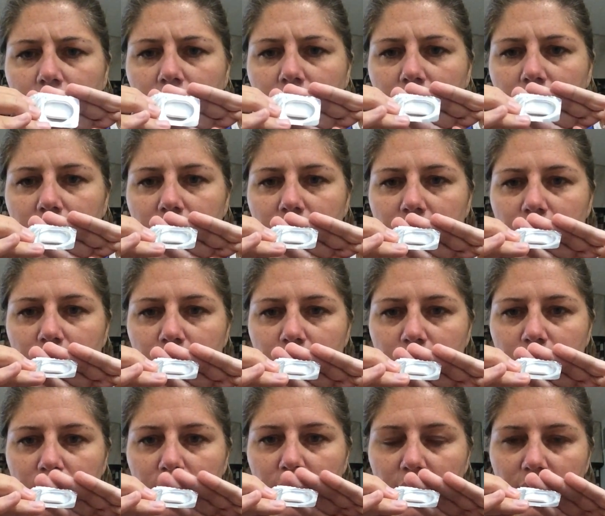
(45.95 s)
in this,
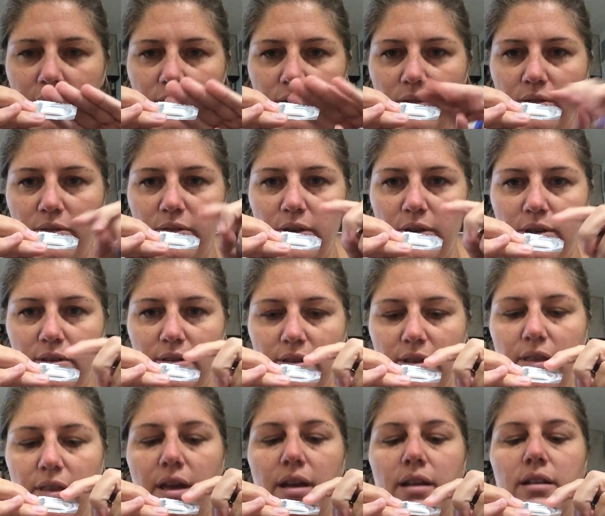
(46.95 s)
I don't know if you can see
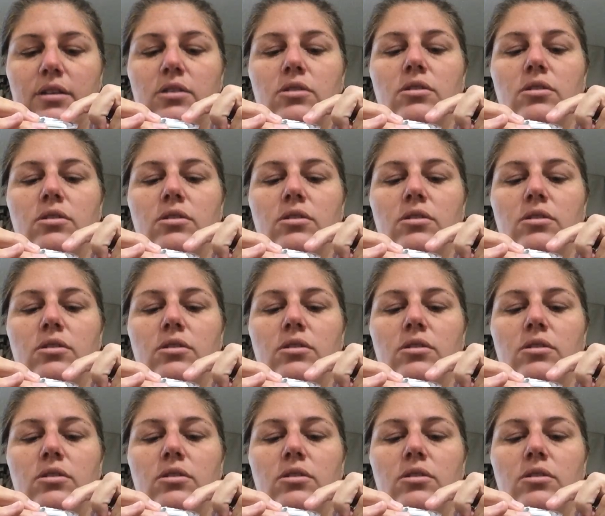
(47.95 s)
that.